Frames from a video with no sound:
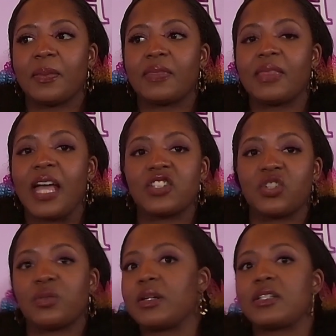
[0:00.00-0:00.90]
that's your
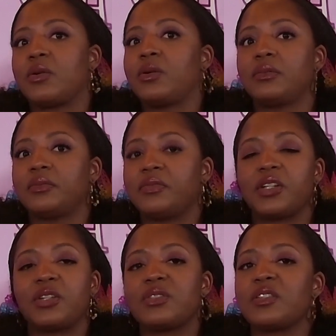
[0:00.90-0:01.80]
threshold for
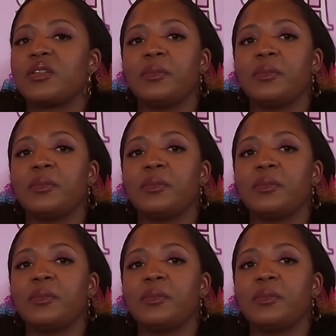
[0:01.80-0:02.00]
YouTube.